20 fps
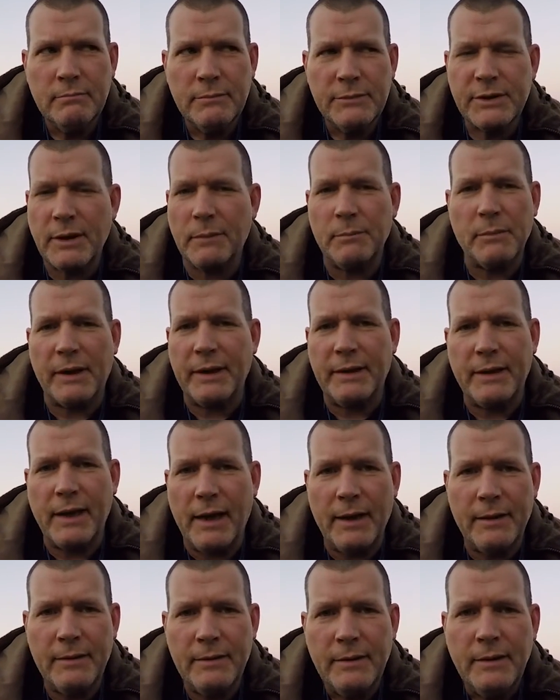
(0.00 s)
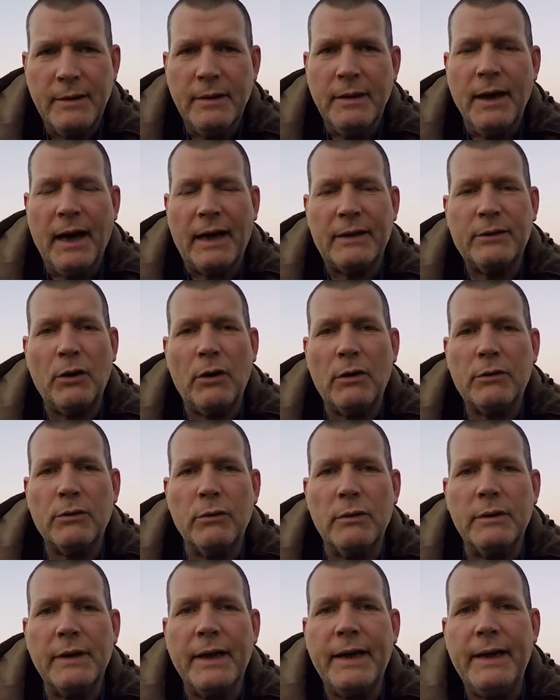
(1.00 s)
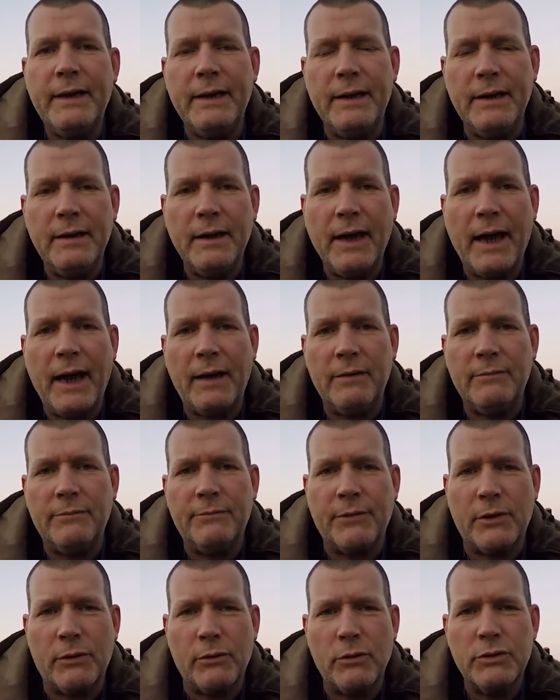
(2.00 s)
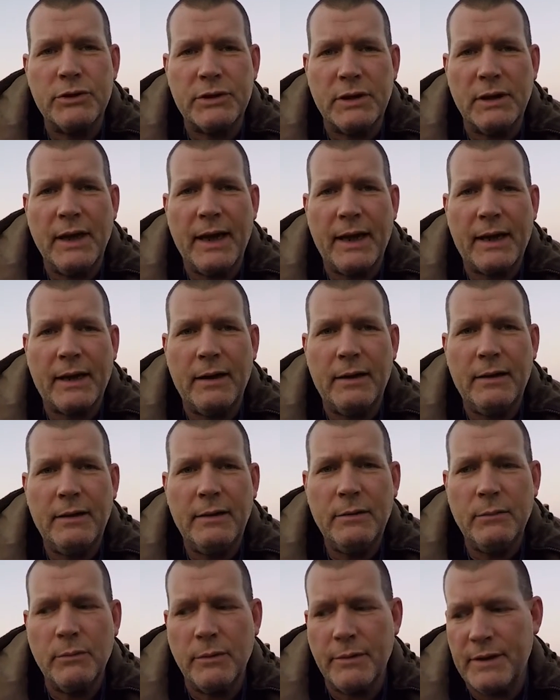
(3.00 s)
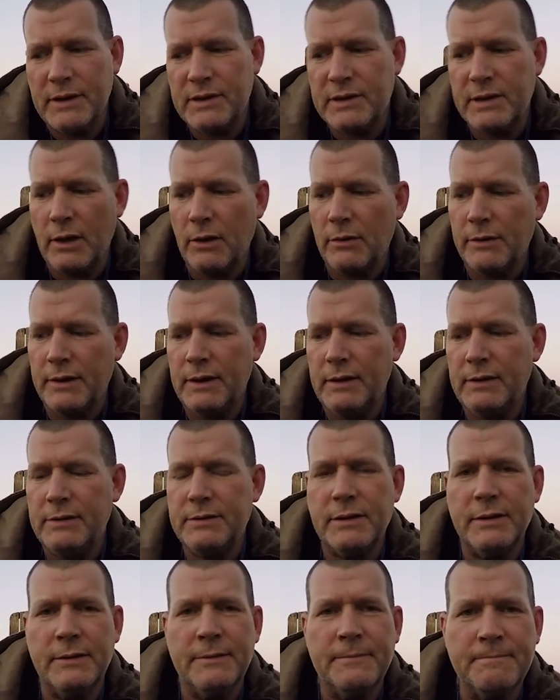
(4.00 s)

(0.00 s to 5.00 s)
Something like that. I talked to a lady at VERUSTELEKA where they sell these,